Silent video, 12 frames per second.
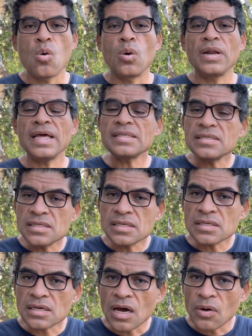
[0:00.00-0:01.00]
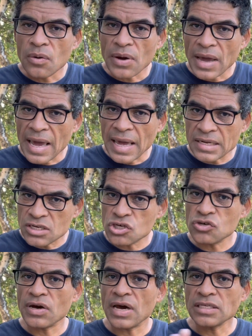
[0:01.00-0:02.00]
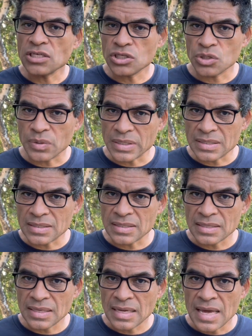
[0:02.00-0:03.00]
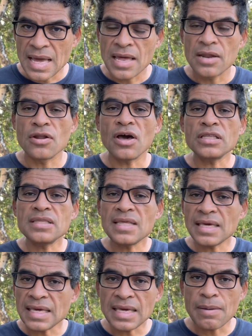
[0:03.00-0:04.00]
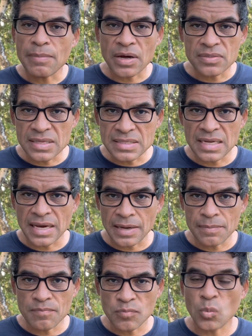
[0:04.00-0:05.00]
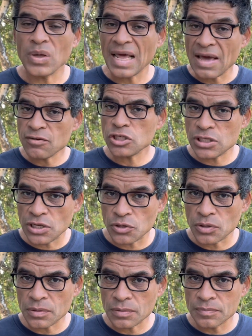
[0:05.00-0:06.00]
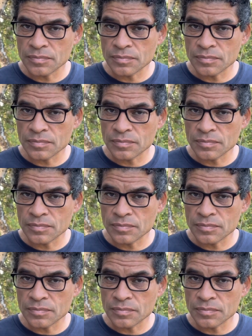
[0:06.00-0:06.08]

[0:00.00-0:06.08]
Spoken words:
let's just go and try to do it, not thinking about the time. We'll have a schedule